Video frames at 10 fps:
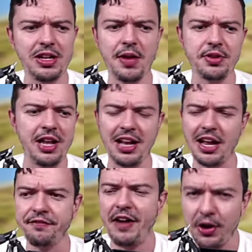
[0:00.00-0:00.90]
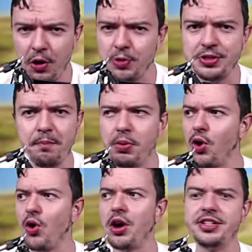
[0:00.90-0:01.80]
to take like Vados and put it
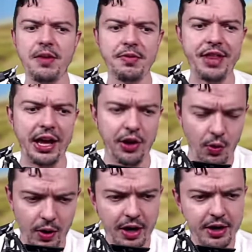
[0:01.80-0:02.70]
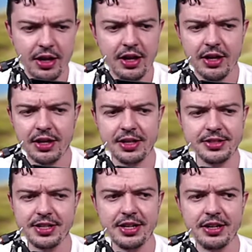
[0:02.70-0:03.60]
on their team with like Gohan, because
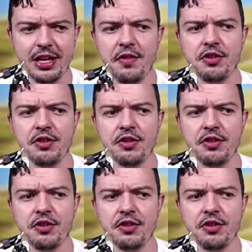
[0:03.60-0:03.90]
even though